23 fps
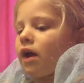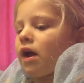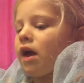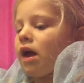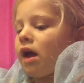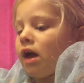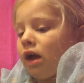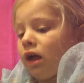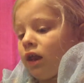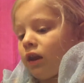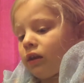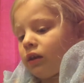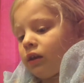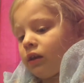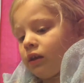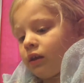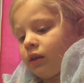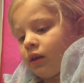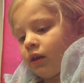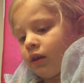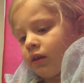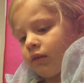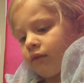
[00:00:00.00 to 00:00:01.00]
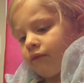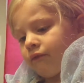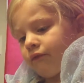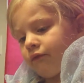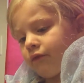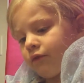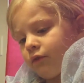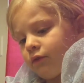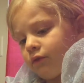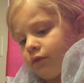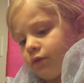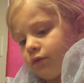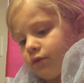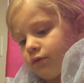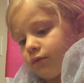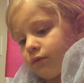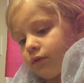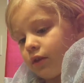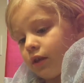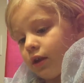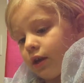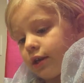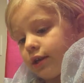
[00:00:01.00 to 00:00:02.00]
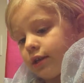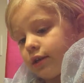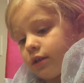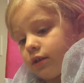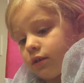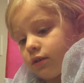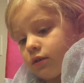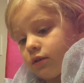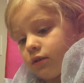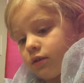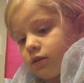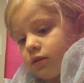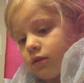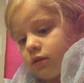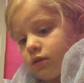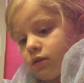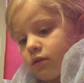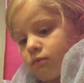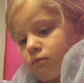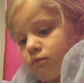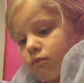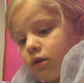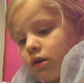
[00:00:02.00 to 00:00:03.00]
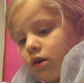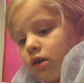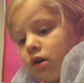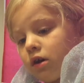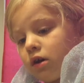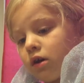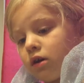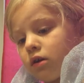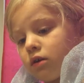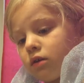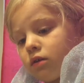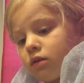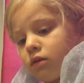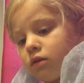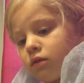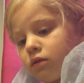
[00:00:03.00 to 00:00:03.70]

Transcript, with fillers: Any food you would like. But, well, can I just